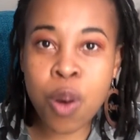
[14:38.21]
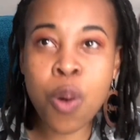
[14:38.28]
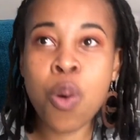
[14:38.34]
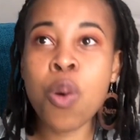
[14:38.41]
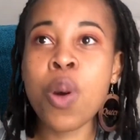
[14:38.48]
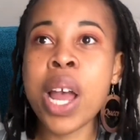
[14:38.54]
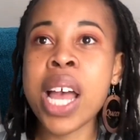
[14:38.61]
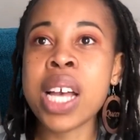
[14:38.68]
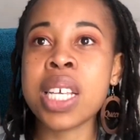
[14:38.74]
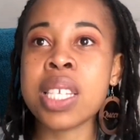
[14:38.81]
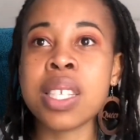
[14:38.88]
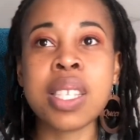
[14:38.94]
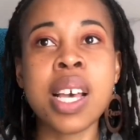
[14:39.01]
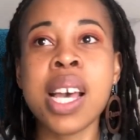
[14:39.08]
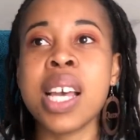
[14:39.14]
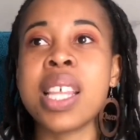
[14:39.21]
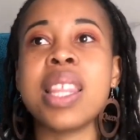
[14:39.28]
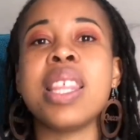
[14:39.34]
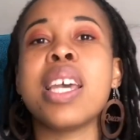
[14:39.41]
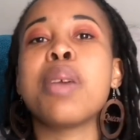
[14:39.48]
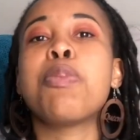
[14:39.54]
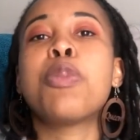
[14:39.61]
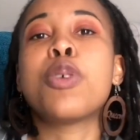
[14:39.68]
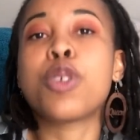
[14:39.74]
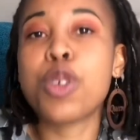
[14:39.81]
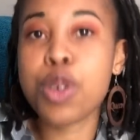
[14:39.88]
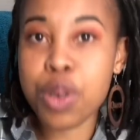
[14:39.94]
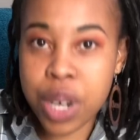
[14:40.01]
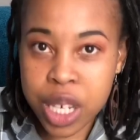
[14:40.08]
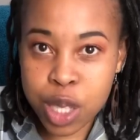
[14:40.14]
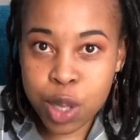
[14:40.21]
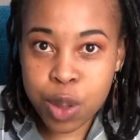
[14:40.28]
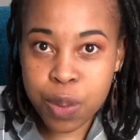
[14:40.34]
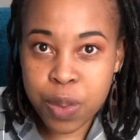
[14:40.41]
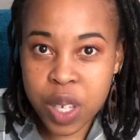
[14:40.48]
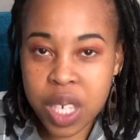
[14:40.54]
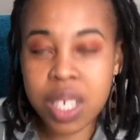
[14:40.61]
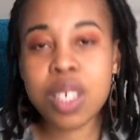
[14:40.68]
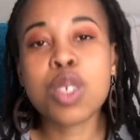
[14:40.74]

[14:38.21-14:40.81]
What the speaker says: or as they portray to be.